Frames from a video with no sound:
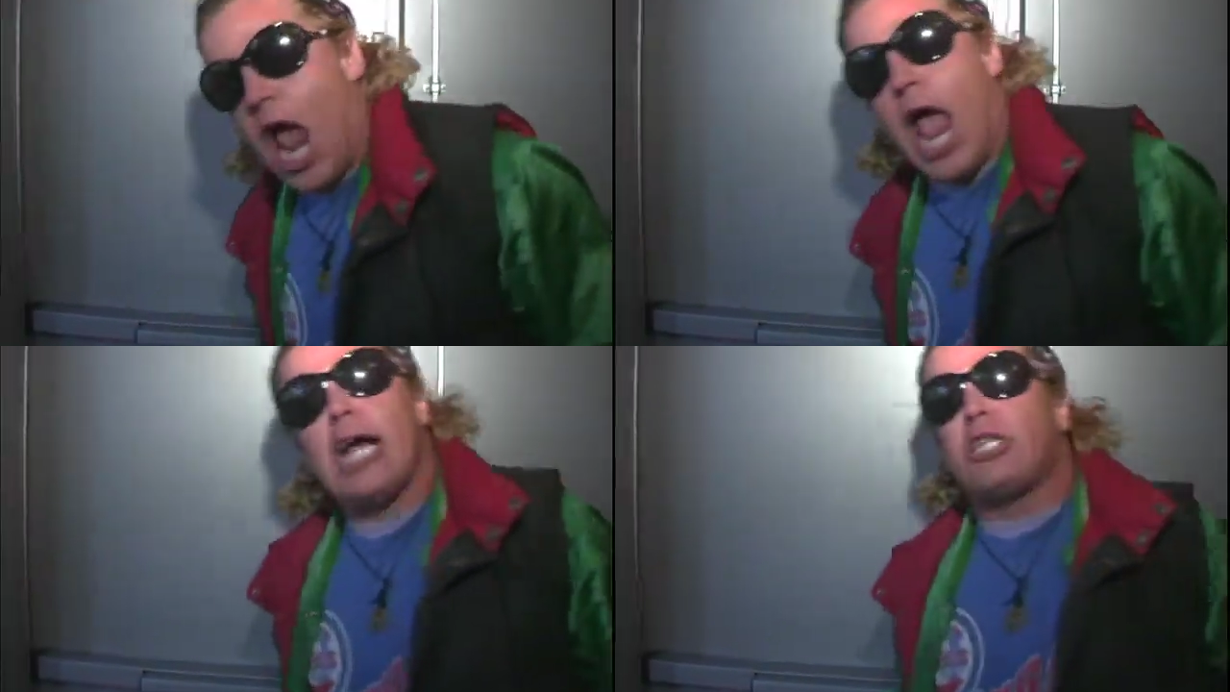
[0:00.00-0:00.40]

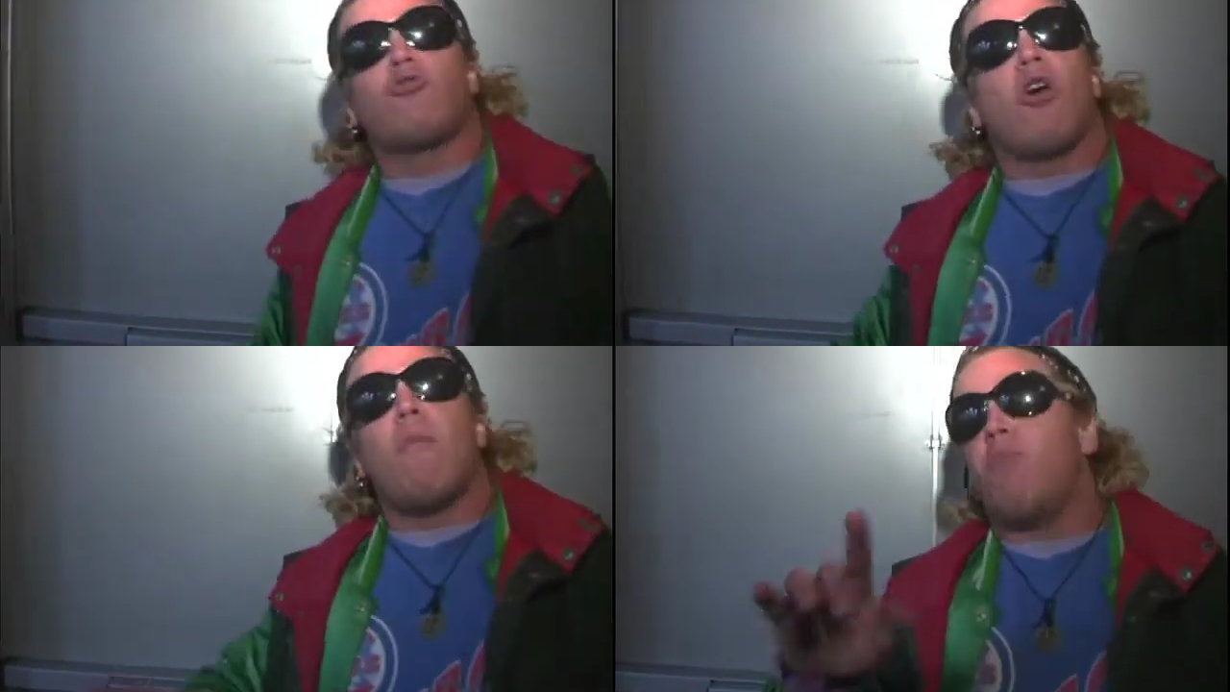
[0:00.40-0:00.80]

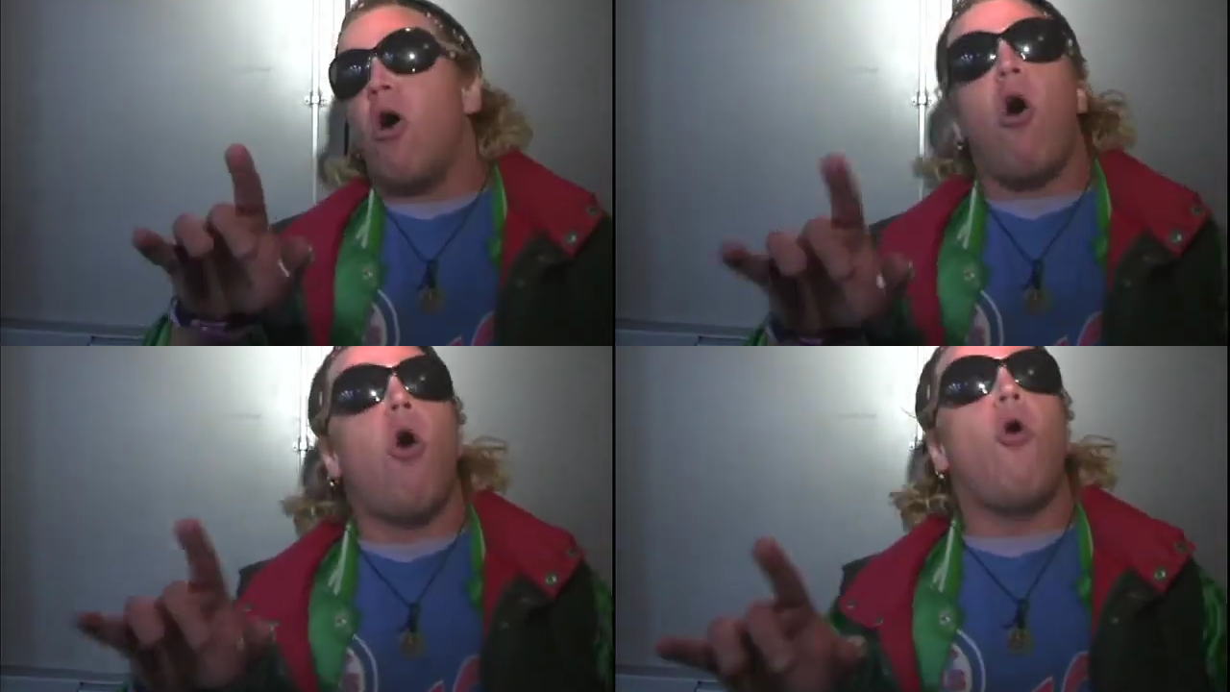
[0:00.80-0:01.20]
extra
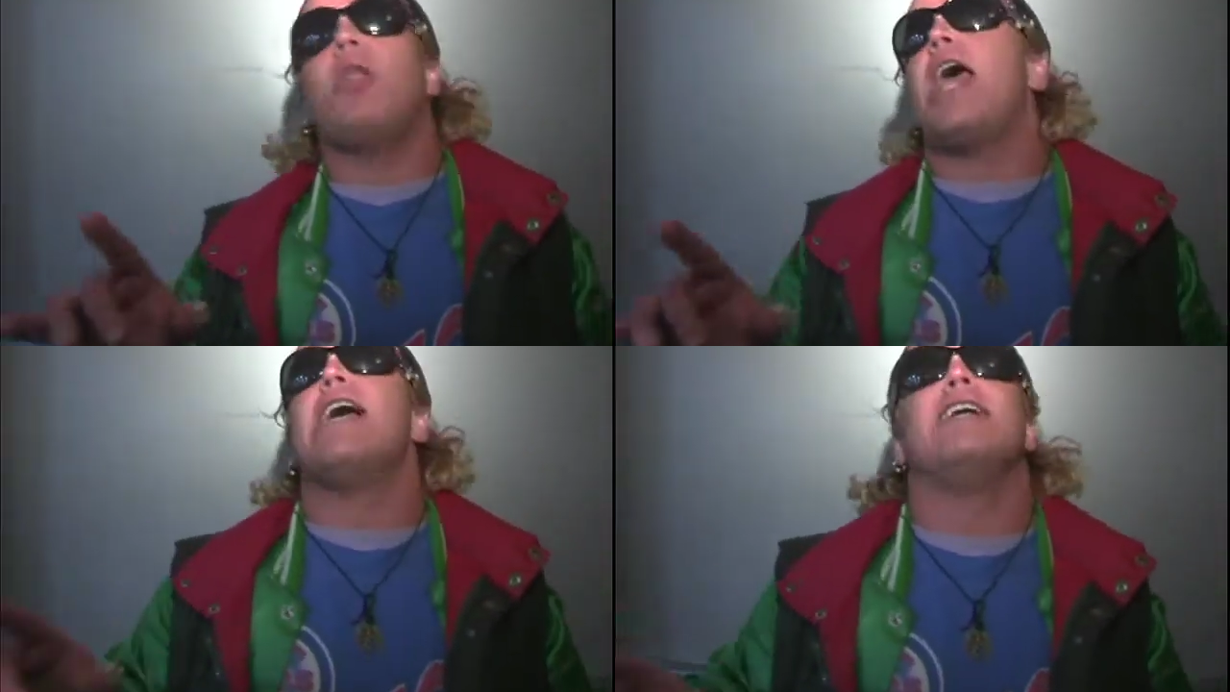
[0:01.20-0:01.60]
bold
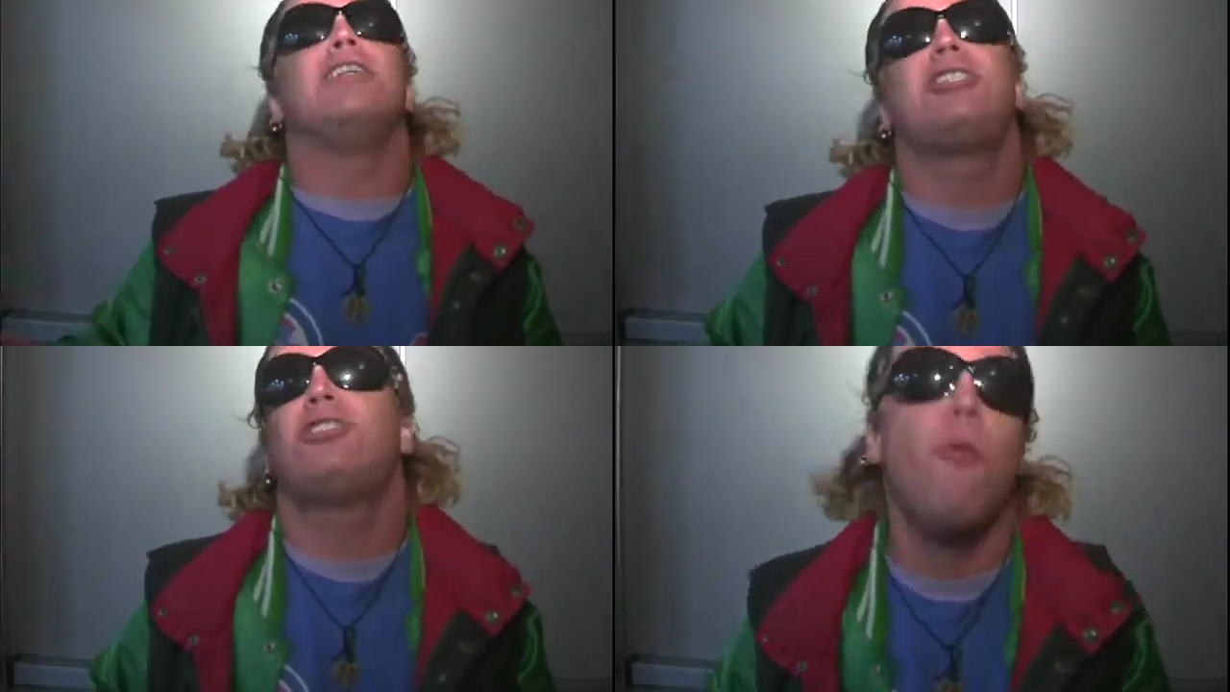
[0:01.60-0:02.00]
and
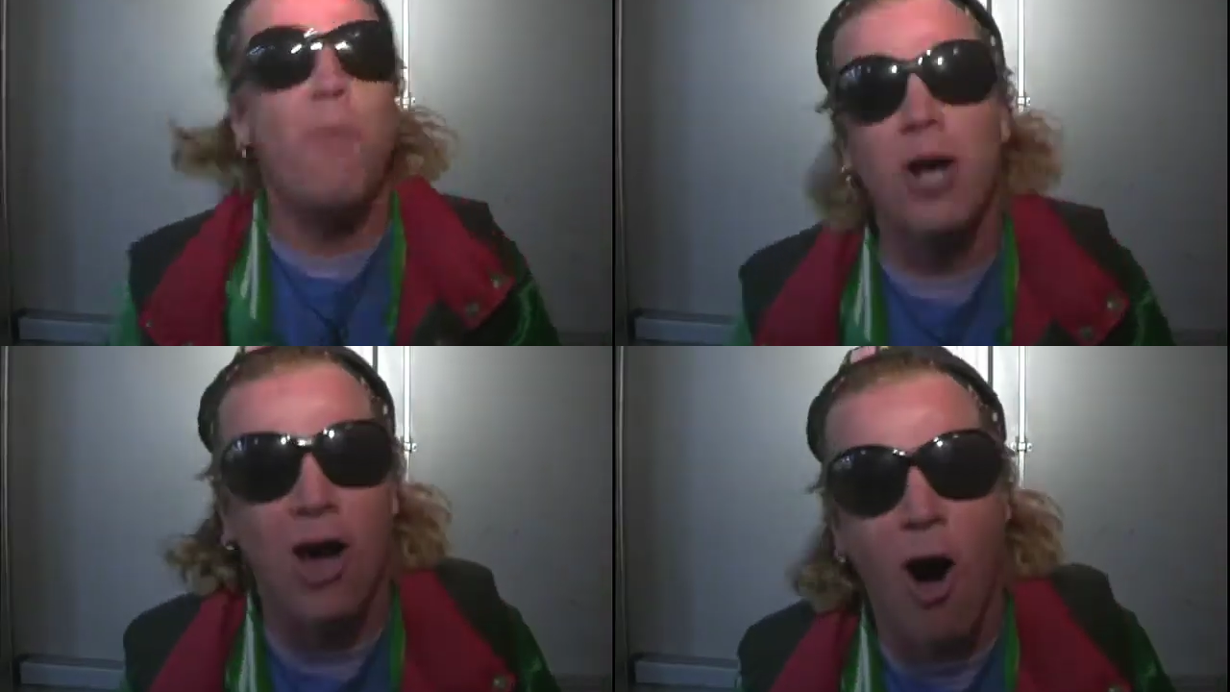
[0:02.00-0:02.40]

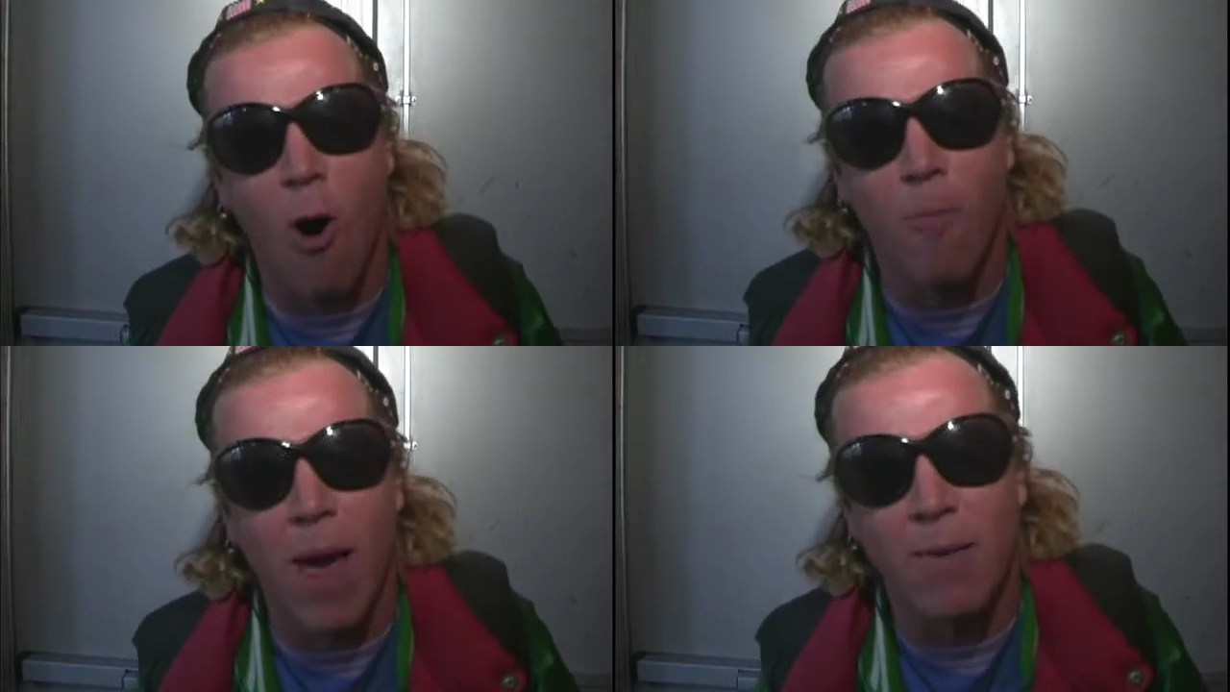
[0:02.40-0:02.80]
super
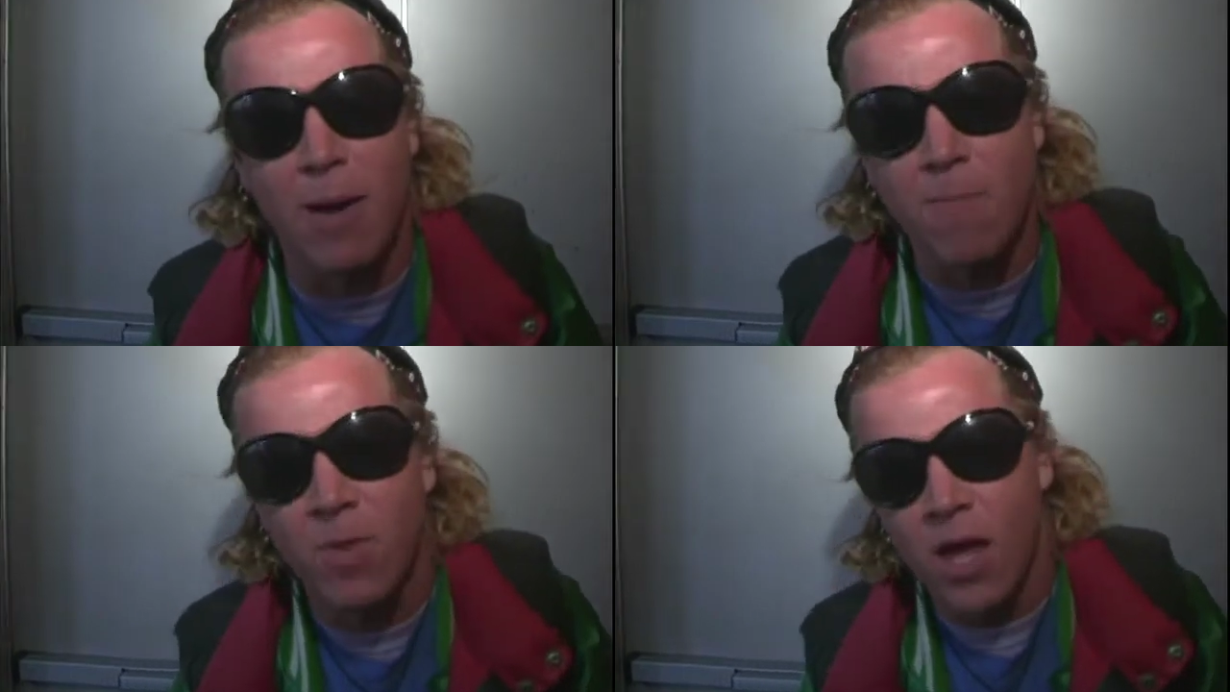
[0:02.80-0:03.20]
cold, baby.